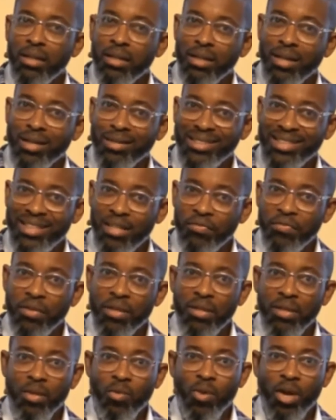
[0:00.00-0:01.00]
a
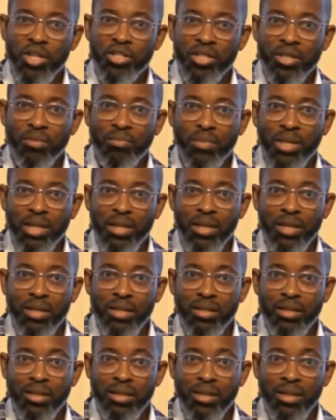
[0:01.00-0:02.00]
difficult question
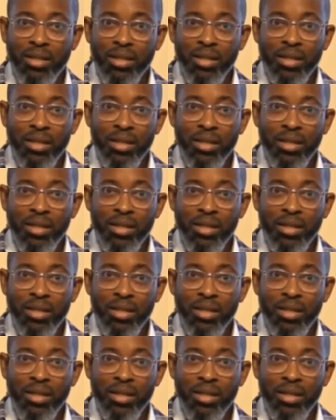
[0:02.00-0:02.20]
because